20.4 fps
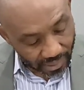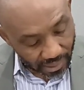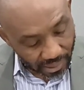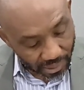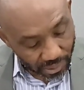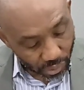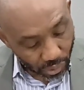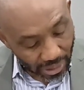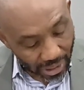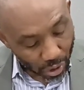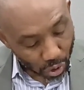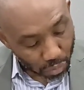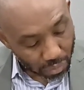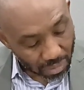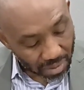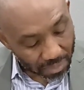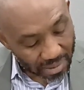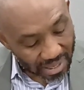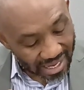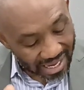so that you may
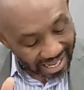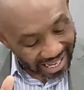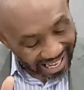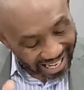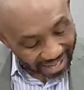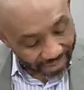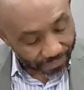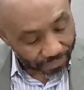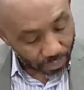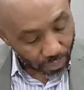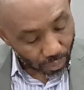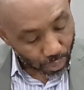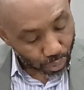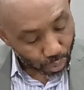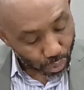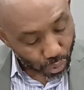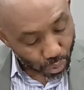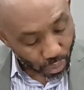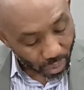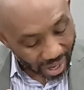be careful to
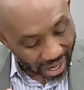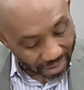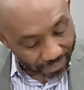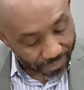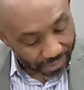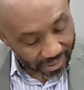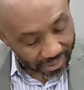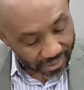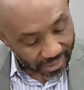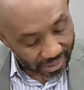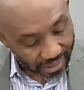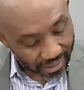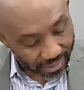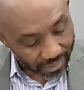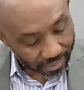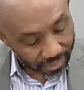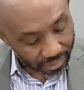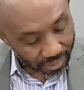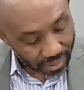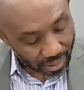do everything
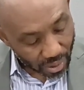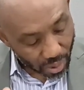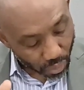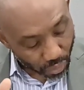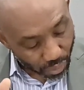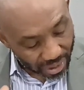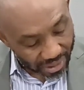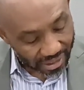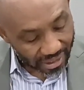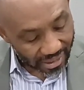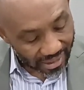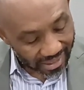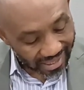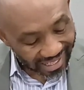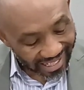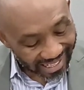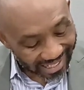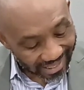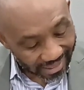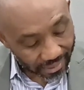written
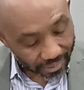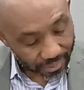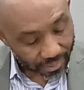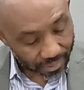in it.